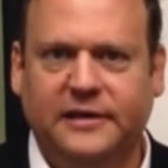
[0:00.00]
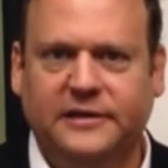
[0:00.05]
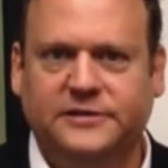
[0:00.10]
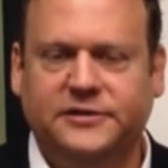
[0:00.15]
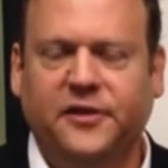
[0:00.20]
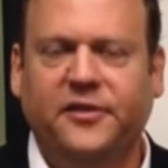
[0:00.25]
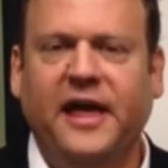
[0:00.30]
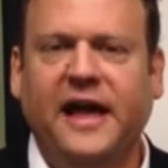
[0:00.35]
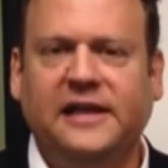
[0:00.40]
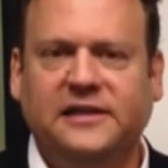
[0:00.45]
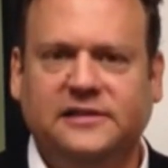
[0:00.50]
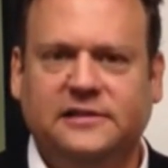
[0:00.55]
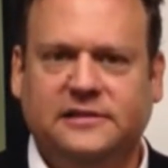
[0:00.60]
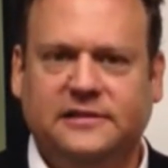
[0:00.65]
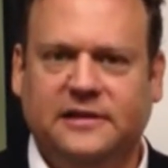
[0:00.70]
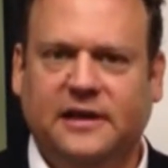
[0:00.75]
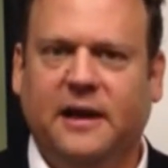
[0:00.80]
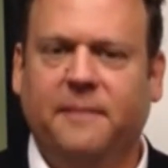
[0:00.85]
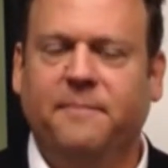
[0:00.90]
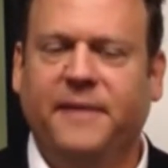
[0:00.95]
So
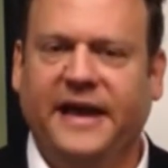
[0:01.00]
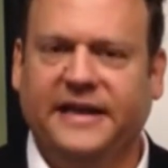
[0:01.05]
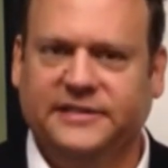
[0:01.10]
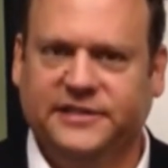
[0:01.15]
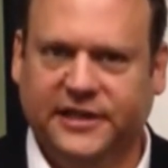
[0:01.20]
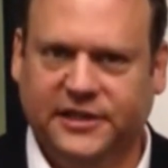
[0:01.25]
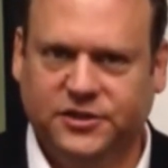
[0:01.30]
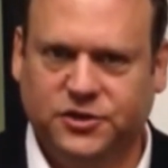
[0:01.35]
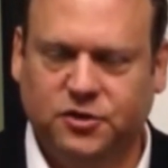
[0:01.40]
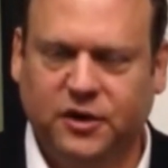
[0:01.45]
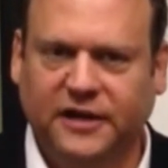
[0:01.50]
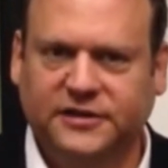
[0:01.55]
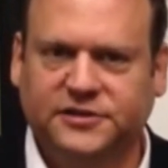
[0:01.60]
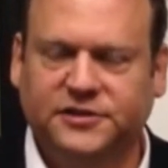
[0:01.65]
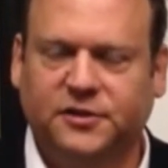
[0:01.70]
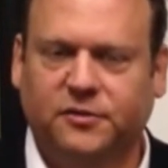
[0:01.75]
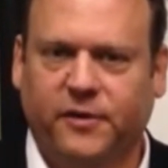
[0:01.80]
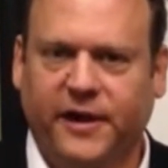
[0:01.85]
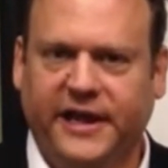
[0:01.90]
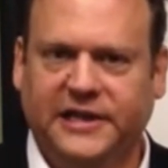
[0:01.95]
that's a basic
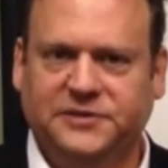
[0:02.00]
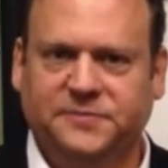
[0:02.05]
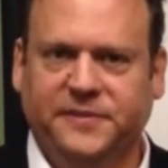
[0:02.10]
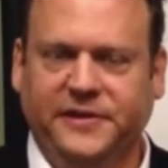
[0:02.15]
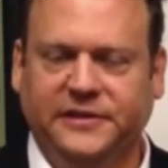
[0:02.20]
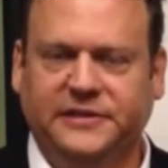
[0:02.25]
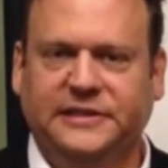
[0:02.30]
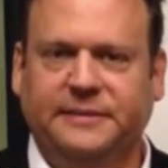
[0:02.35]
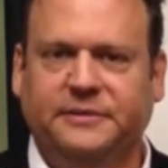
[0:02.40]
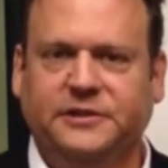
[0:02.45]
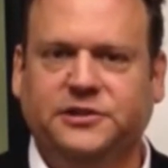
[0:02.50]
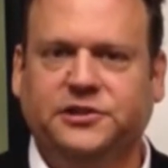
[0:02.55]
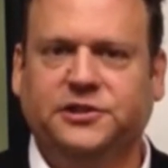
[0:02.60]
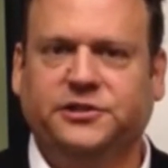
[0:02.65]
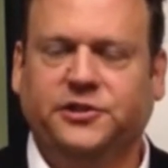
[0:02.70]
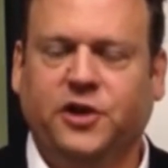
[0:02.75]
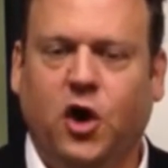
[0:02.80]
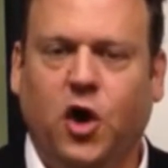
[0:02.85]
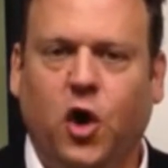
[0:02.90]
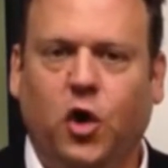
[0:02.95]
trust arrangement. Someone's
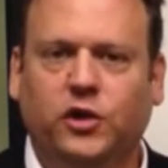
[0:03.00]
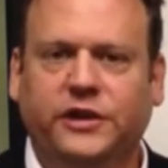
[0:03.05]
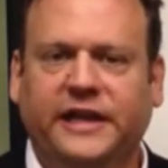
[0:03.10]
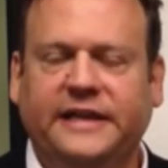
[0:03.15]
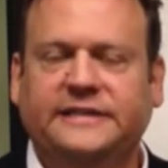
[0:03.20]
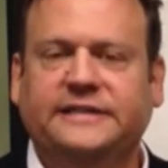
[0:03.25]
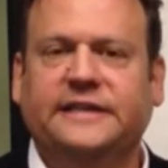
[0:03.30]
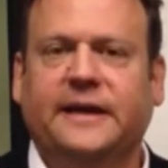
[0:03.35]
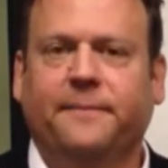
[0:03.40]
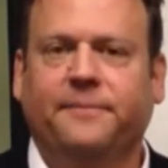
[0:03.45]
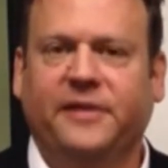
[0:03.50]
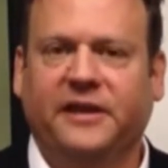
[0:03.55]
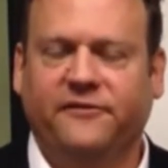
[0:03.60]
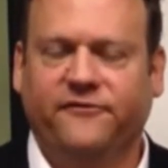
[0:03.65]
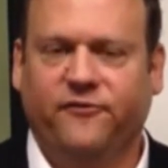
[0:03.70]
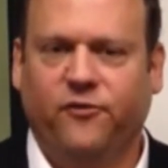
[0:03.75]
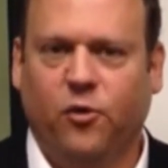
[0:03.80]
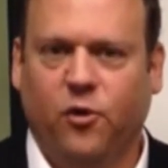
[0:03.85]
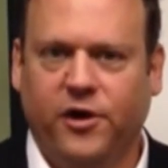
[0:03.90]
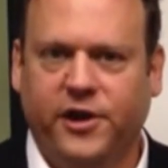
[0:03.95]
just holding
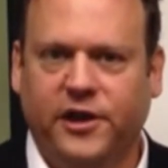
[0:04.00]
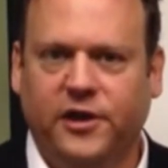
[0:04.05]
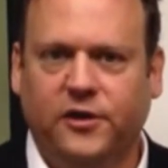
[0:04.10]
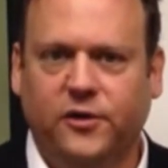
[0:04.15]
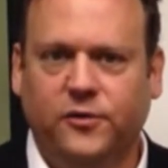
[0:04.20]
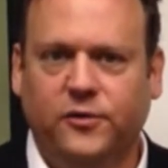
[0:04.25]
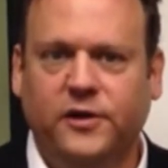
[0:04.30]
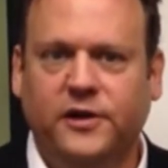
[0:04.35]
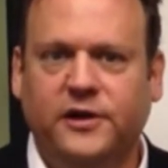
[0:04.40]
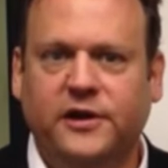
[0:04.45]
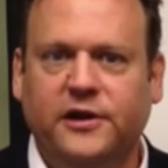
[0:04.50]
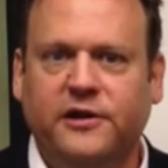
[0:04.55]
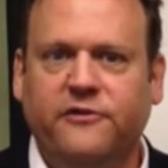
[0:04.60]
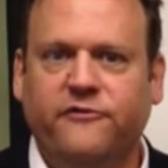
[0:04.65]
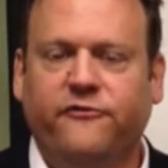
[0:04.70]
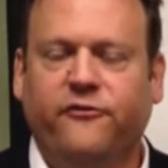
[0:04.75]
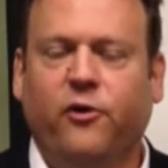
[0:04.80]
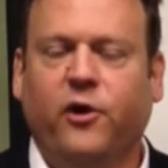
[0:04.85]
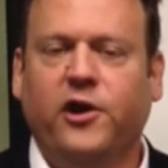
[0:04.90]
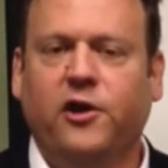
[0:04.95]
something for you
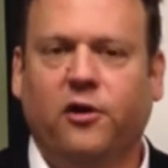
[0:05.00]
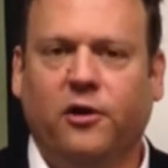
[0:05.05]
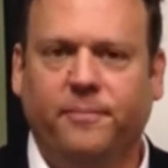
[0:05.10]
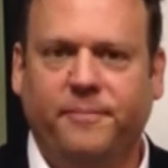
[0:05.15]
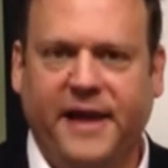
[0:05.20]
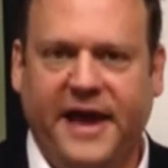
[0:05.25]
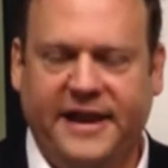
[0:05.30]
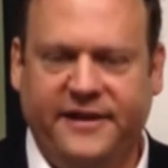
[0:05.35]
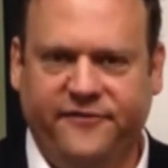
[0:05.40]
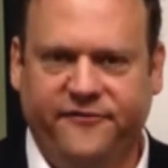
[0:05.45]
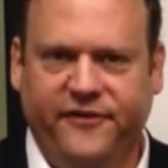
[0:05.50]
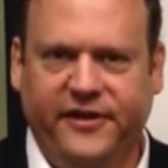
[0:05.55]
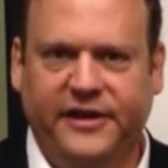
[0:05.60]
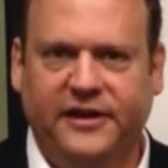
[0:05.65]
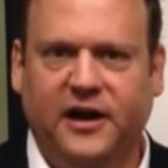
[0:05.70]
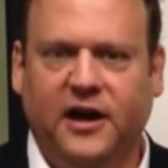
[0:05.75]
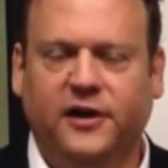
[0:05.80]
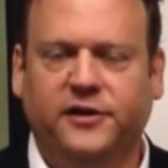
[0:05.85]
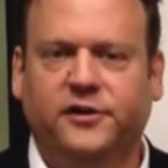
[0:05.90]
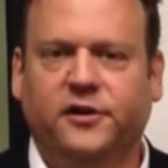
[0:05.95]
for your
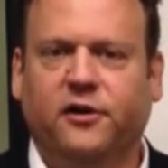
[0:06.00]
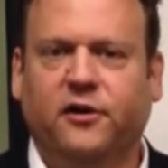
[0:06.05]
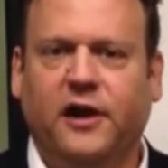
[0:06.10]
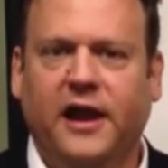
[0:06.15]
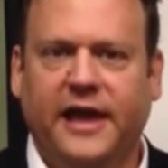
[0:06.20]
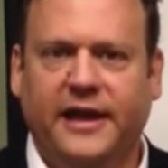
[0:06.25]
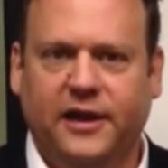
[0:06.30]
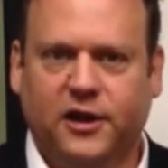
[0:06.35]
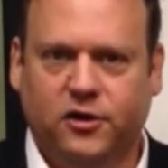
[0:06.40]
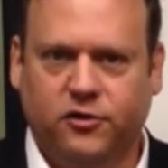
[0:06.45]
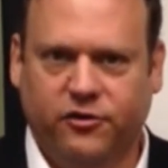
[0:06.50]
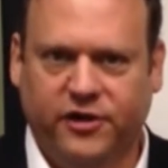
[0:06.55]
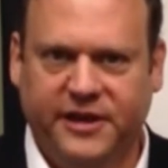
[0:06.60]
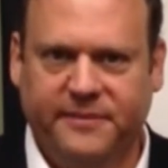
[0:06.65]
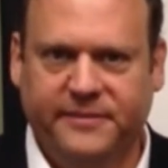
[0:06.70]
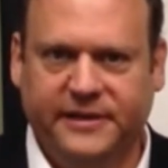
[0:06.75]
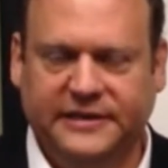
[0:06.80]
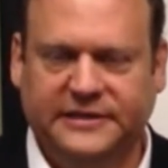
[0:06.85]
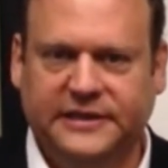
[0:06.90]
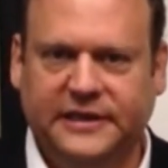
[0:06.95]
benefit under an
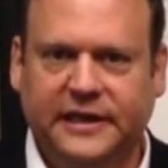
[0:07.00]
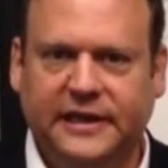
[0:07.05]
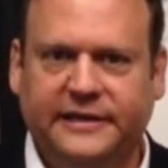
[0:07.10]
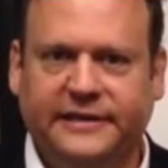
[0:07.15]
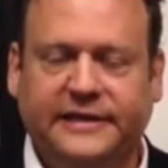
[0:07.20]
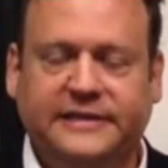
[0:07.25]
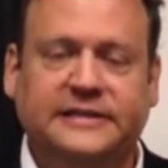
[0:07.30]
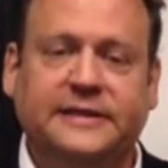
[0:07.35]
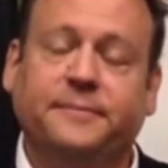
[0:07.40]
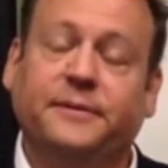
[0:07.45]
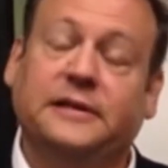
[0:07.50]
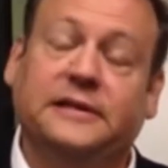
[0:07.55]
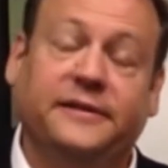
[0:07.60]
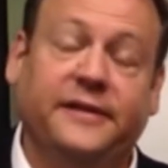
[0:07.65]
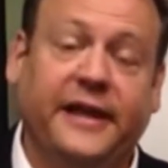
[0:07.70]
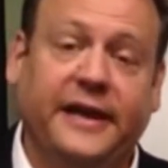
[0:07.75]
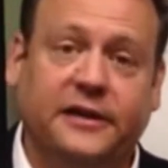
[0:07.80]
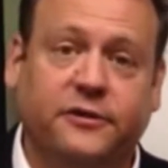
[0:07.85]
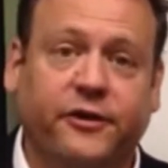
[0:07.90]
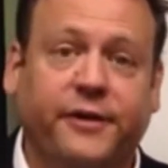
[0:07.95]
agreement. Now, typically
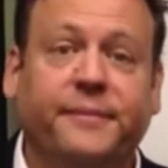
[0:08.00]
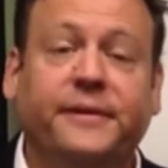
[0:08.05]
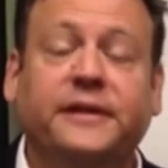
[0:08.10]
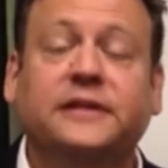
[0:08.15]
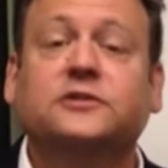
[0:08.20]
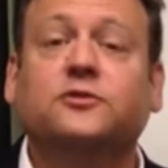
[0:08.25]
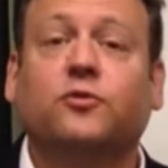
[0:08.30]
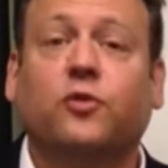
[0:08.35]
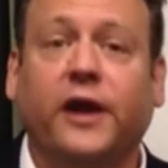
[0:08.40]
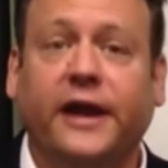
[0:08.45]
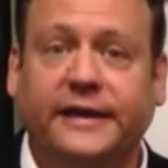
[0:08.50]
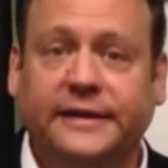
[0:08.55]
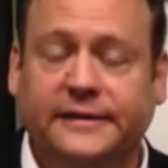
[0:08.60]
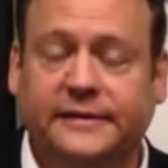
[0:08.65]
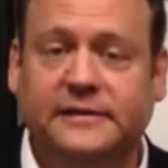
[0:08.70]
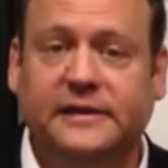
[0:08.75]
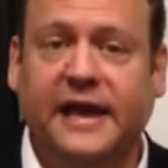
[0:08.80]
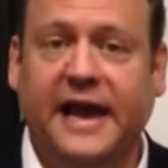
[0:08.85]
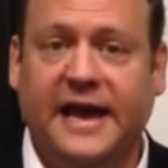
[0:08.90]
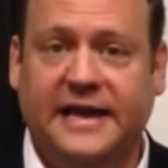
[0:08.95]
that agreement is
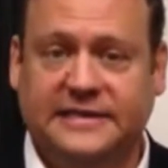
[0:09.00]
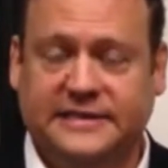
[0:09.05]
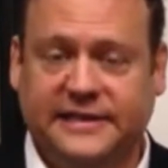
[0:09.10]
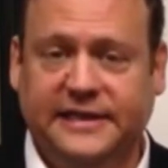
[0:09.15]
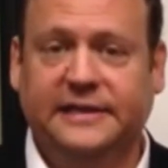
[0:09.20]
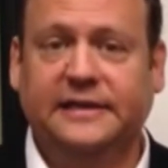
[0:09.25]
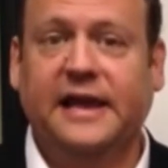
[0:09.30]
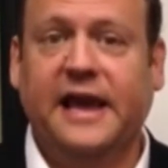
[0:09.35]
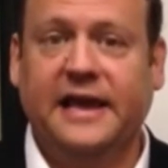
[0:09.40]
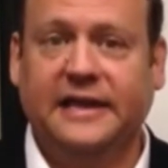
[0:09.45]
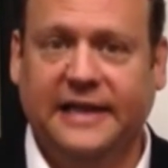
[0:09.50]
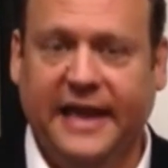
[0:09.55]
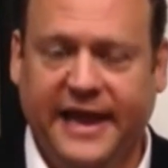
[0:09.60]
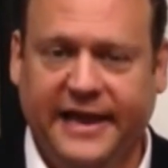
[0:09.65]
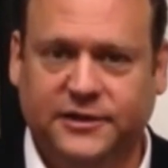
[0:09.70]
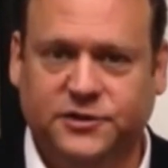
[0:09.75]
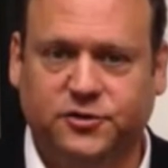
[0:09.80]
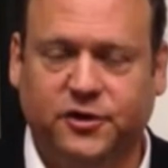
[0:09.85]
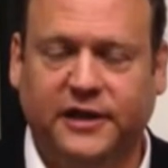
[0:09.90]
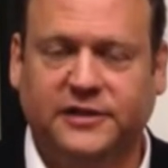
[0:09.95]
written, as in a
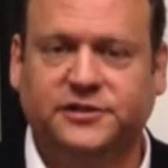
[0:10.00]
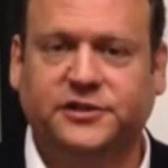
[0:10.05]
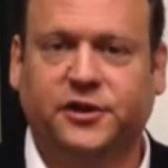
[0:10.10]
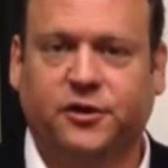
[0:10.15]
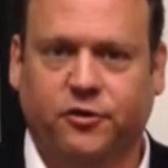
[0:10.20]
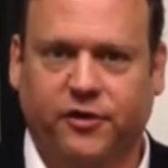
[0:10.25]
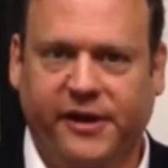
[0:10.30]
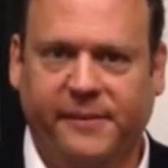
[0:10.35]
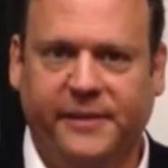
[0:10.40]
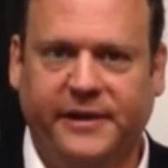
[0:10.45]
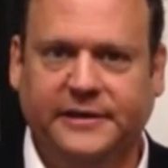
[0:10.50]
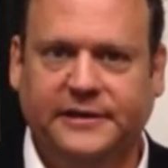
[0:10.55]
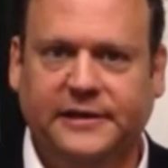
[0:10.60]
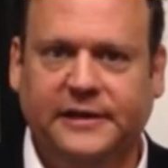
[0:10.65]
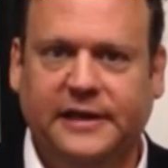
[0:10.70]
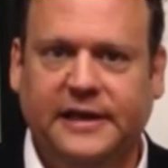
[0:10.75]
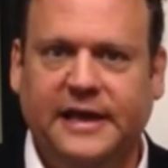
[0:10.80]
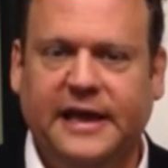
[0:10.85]
land trust agreement.